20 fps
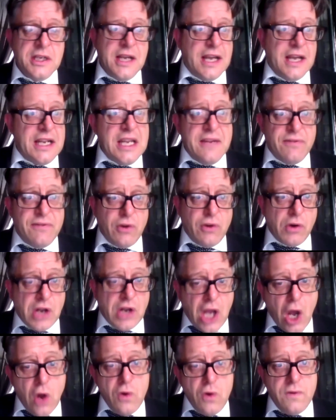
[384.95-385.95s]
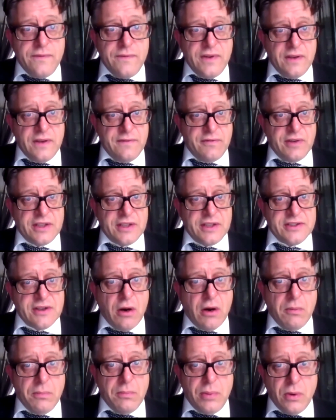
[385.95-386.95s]
And even on COVID, for
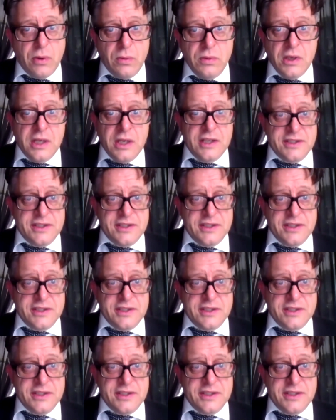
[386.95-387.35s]
example,